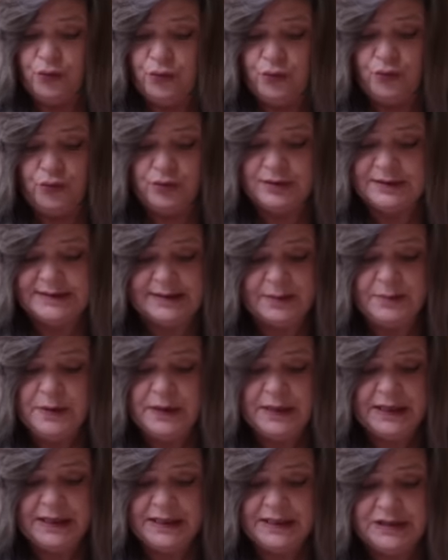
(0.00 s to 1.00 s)

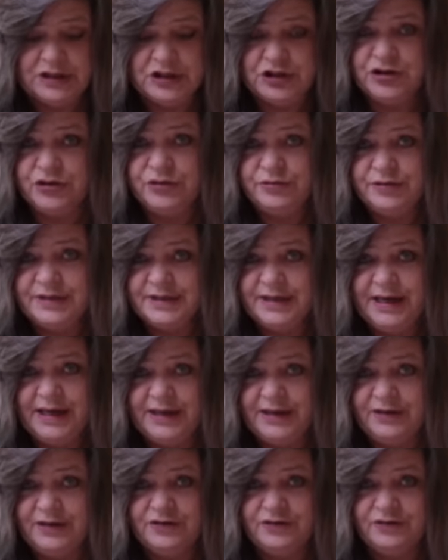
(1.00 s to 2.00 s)
Somebody is
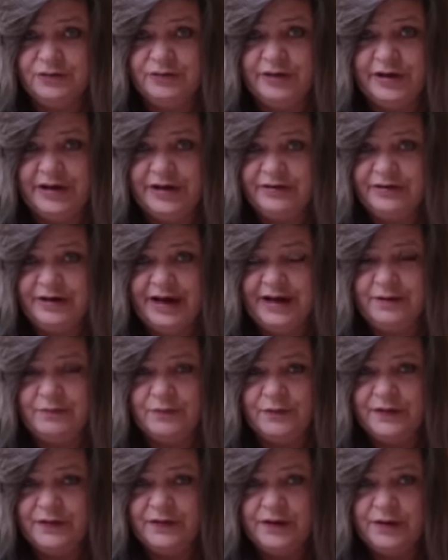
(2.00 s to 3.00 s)
choosing to reunite
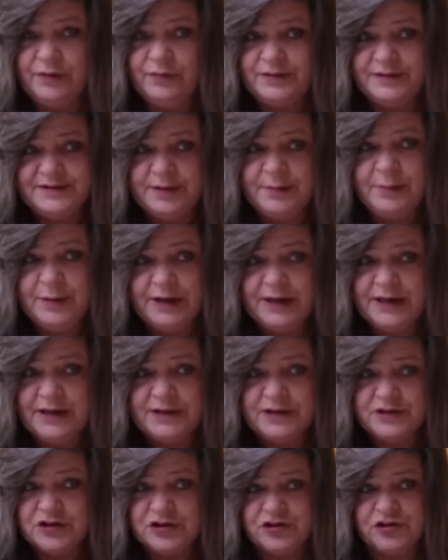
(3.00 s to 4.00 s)
with you. Somebody
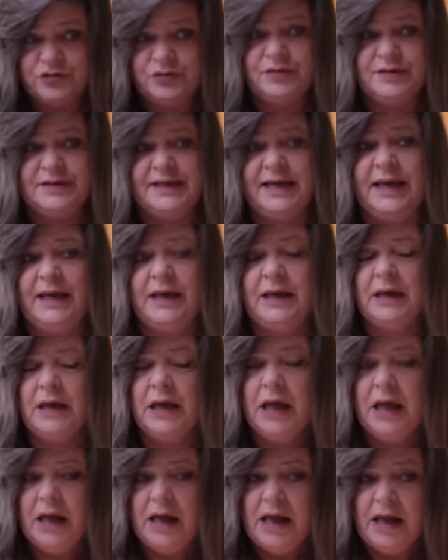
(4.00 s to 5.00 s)
is choosing
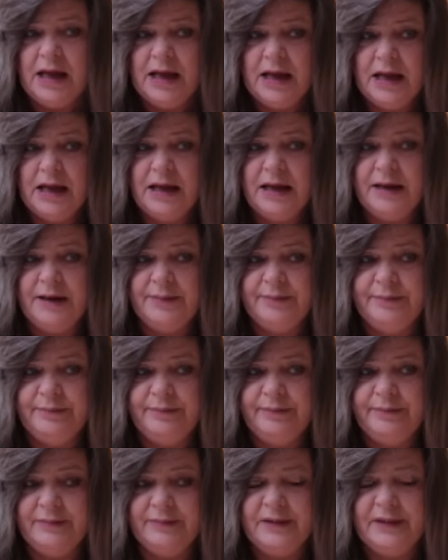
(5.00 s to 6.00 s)

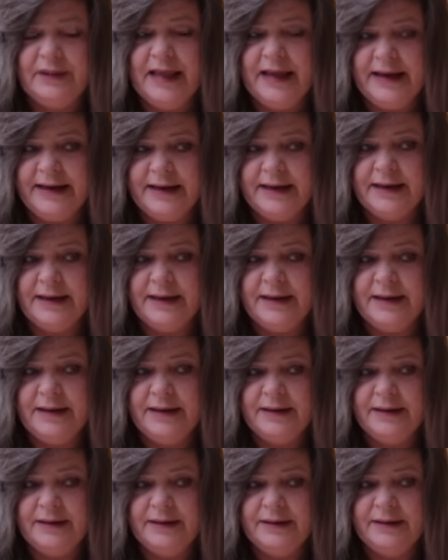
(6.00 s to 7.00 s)
um, like
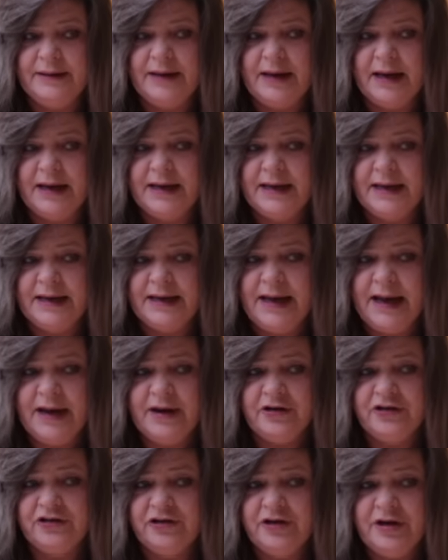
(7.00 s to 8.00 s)
a, a
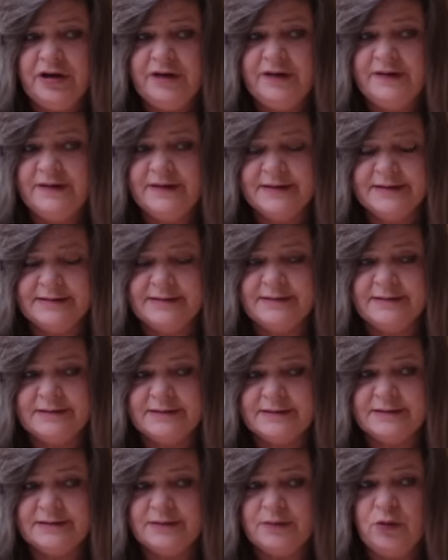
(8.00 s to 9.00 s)
connection. This is a
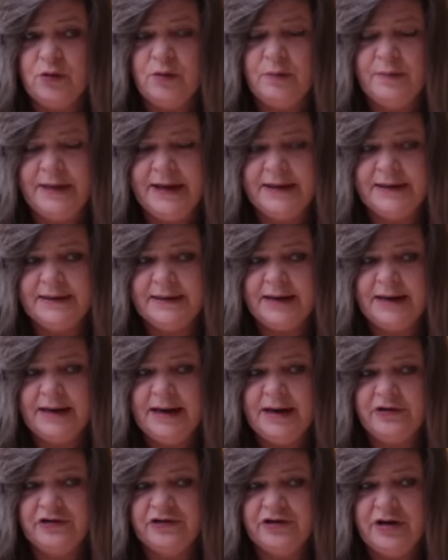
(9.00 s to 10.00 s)
soulmate
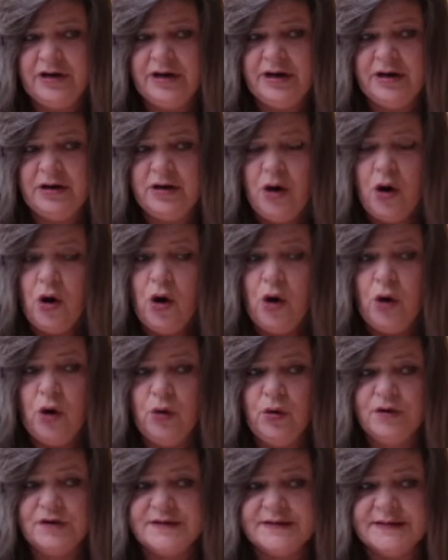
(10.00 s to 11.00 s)
connection,
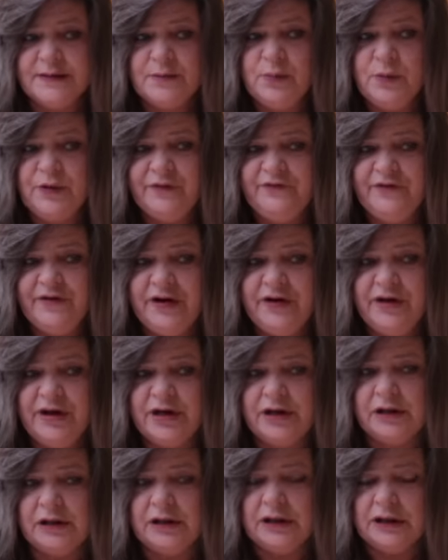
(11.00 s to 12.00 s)
or someone very
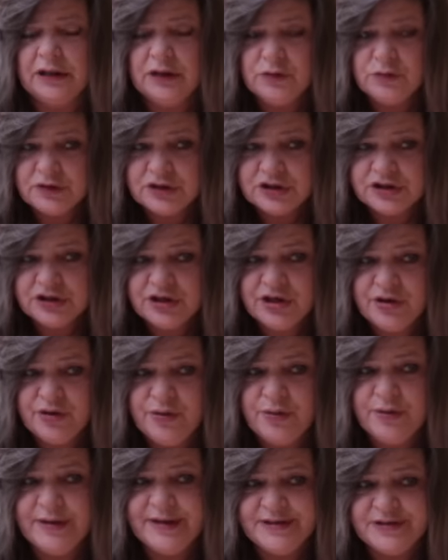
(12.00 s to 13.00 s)
close to
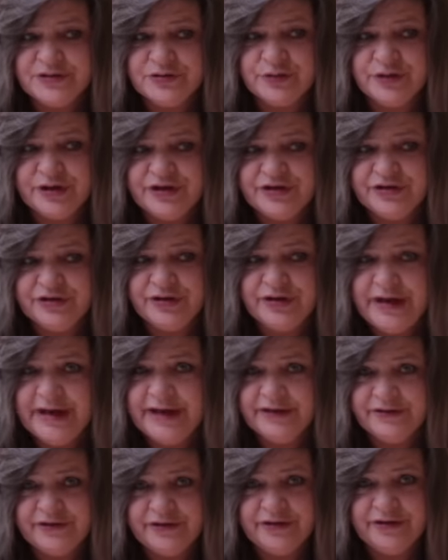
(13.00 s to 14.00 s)
you is
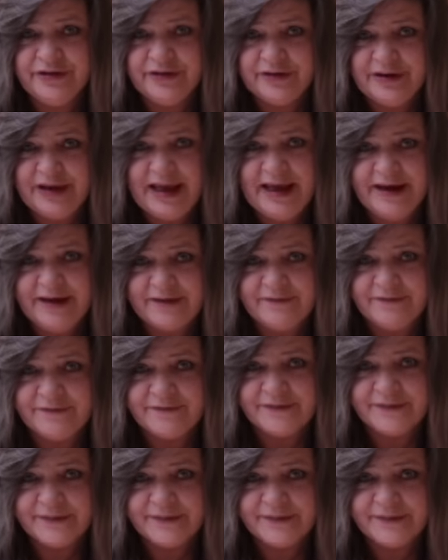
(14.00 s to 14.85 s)
returning to your life.